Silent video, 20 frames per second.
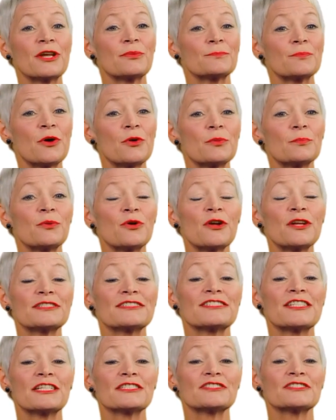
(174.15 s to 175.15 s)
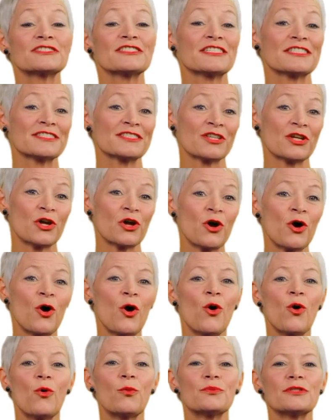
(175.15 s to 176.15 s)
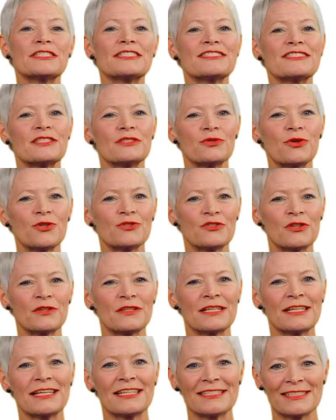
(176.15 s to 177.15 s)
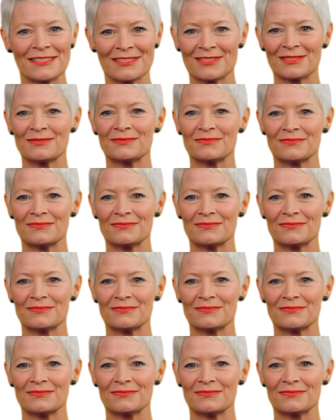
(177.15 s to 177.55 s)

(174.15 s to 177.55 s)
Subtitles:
and probable uncertainties or weak signals on the list.